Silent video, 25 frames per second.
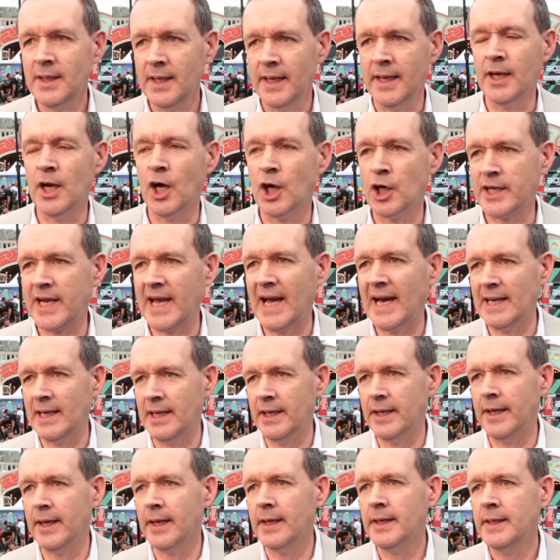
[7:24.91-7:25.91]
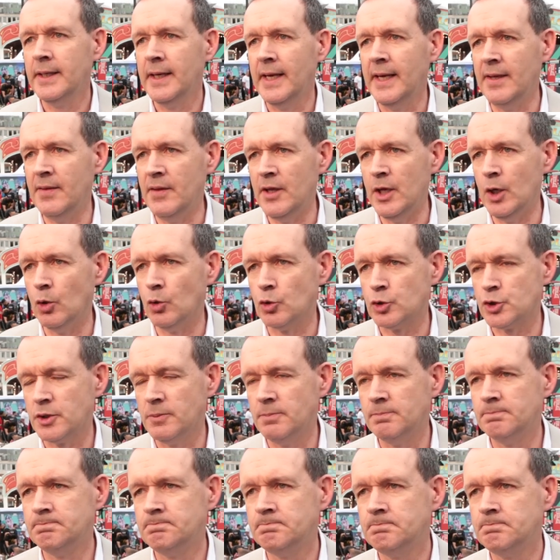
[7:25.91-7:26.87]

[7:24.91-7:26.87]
in our calendar in the autumn.